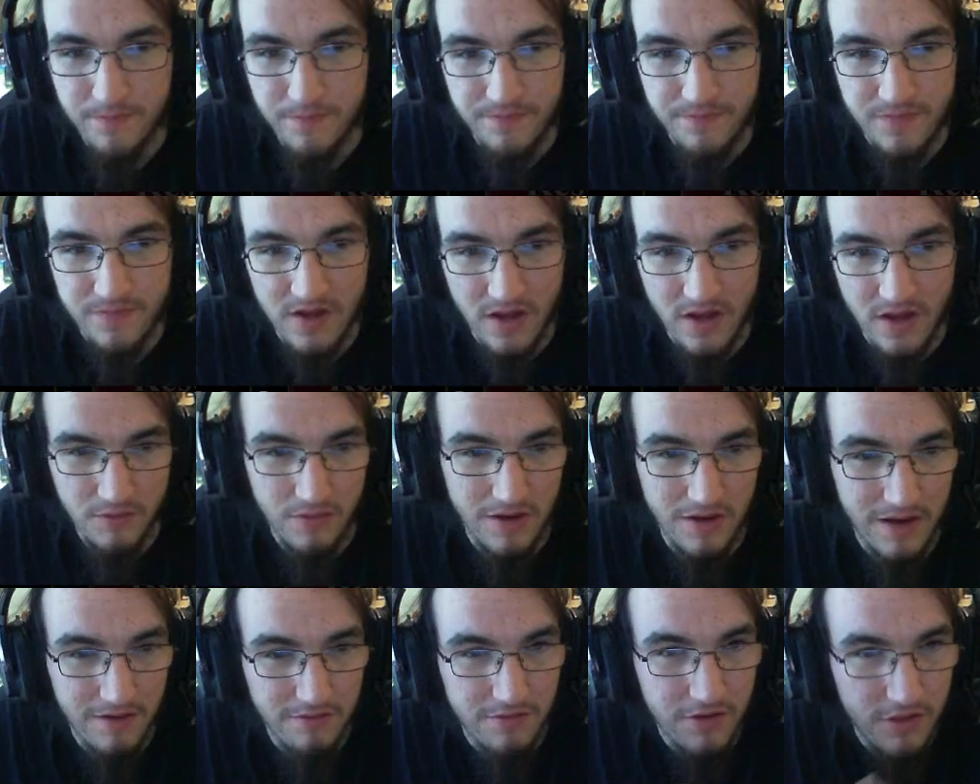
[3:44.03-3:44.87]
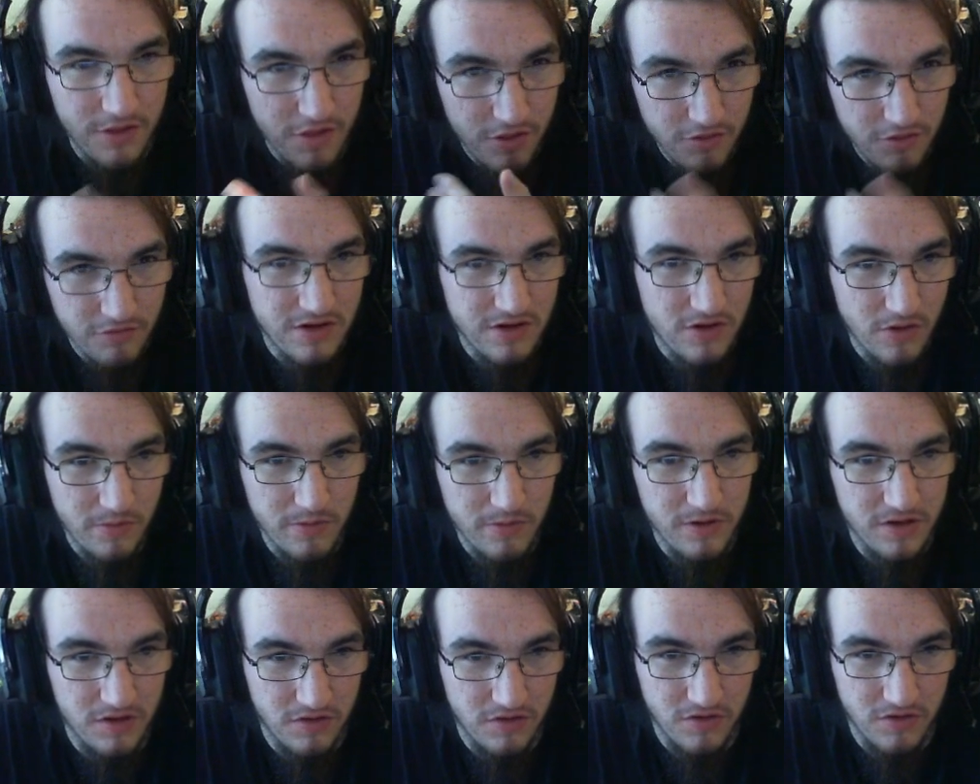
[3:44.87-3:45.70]
Then we have 3 Noble
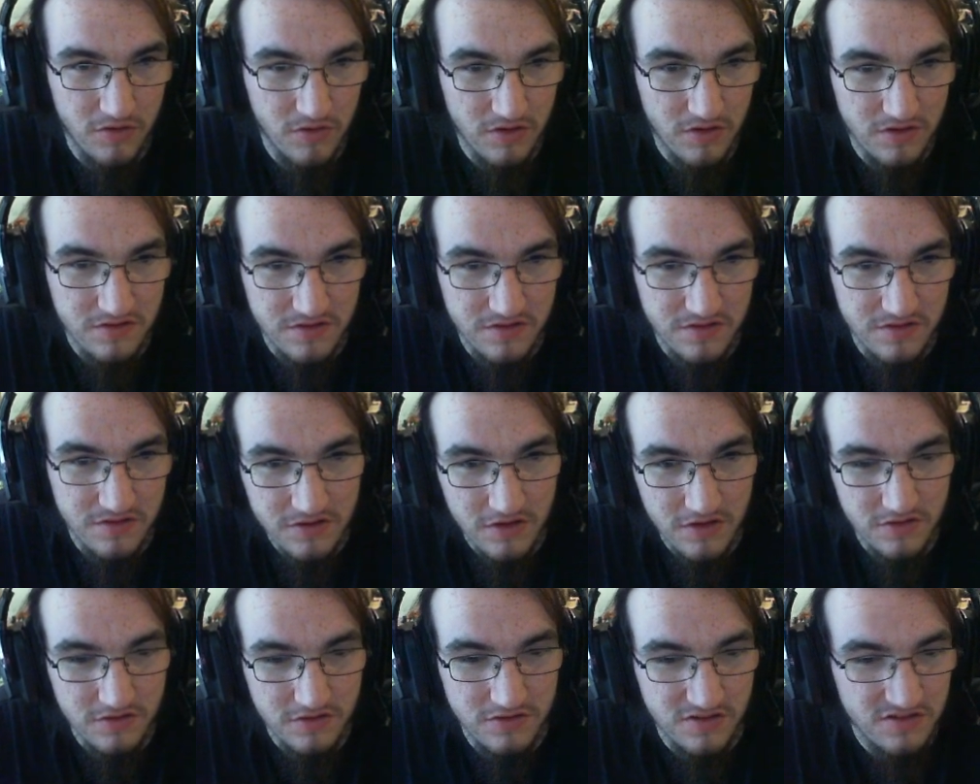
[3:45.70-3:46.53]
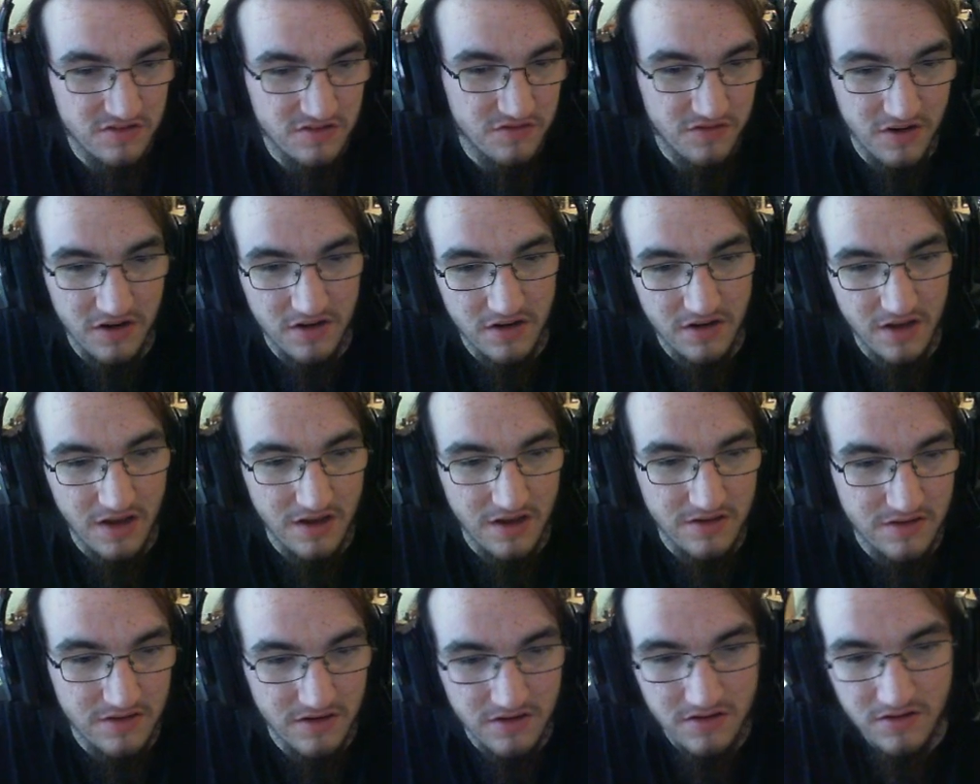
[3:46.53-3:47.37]
Unicorns. This card's just
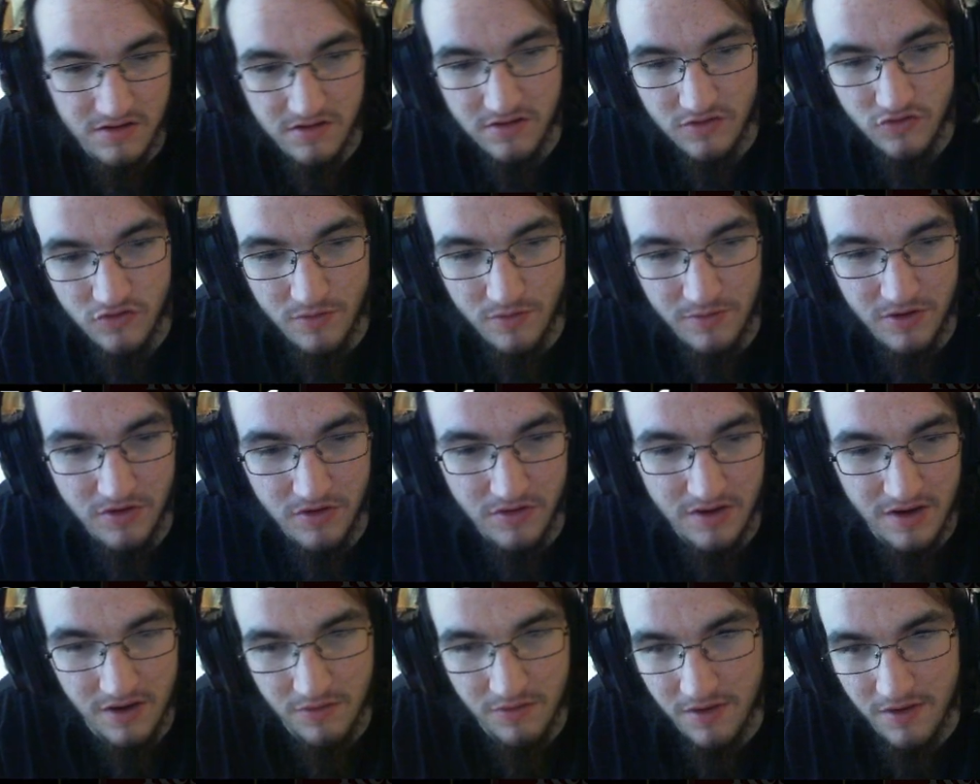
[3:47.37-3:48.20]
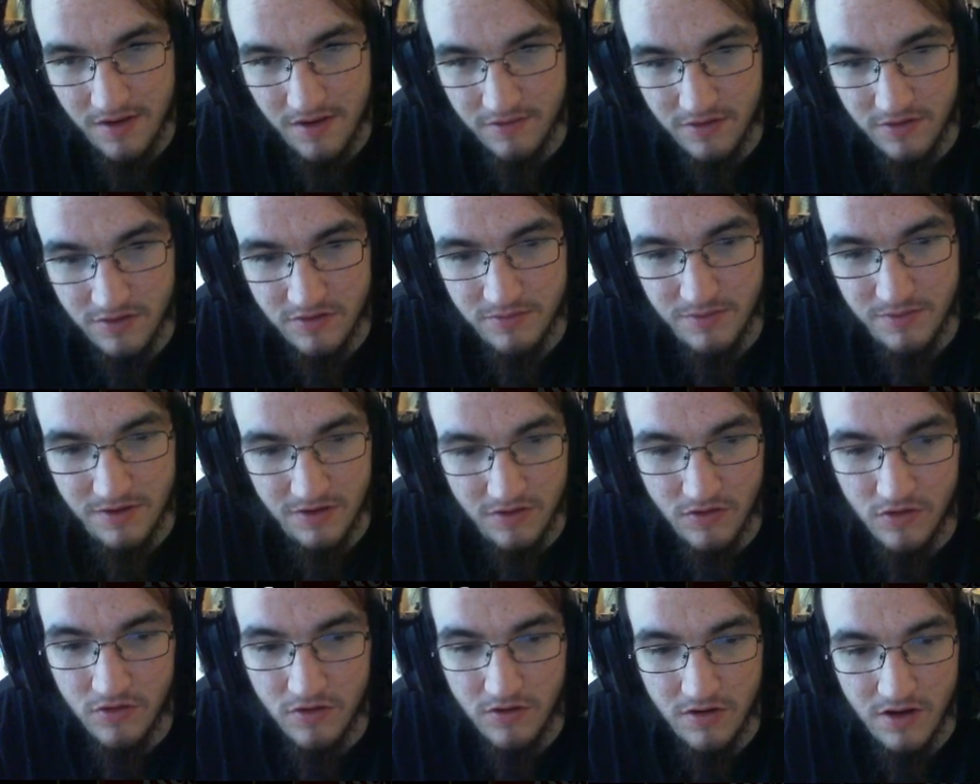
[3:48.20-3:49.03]
fantastic. Tribute, and whenever you spend a
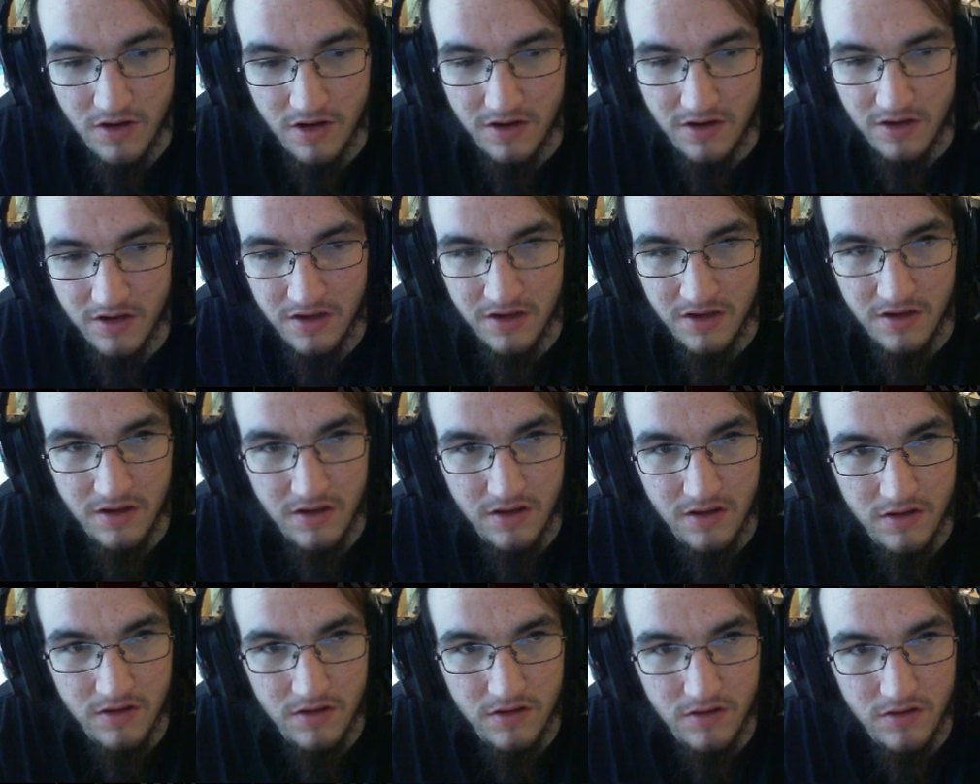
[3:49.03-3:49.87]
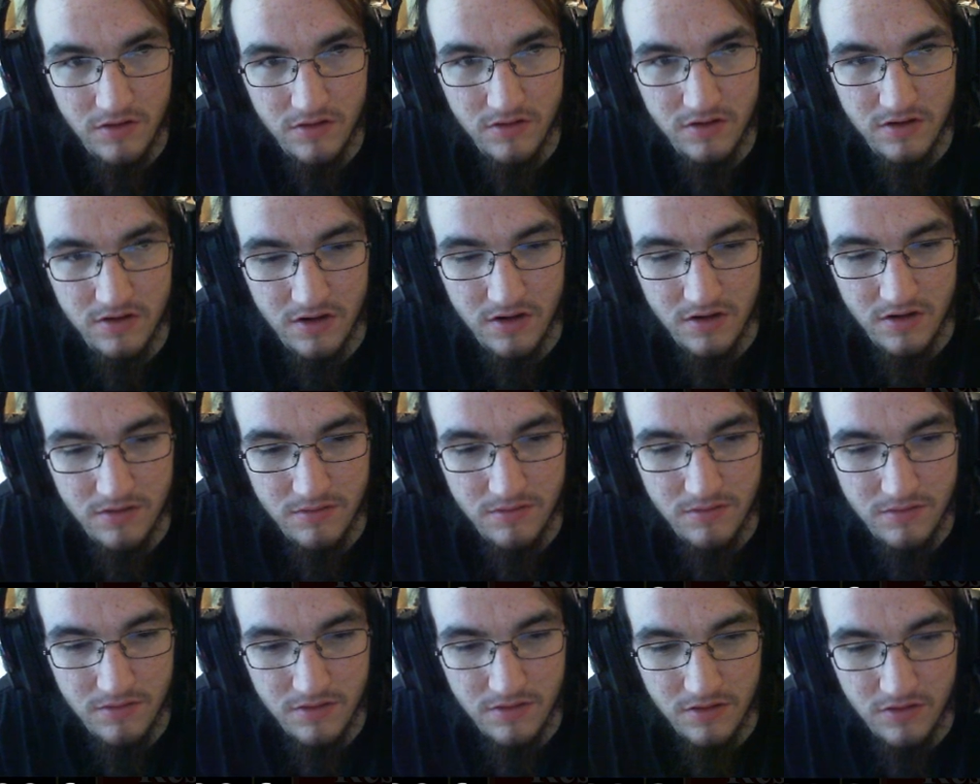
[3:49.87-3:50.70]
gold on a good card,
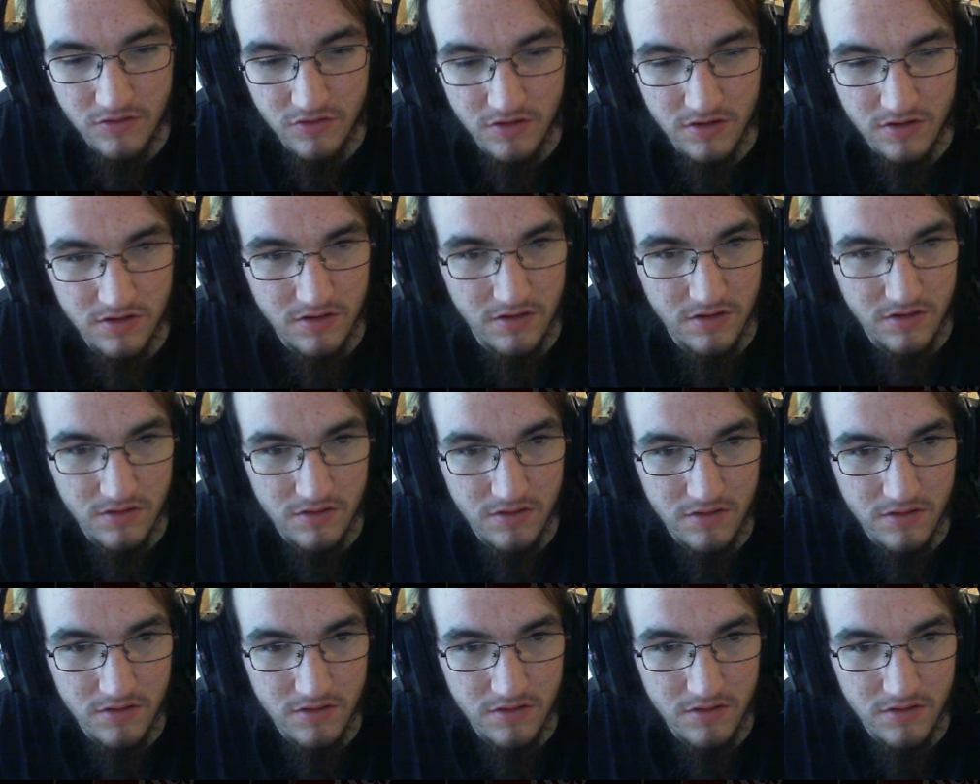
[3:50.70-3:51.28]
you draw a card.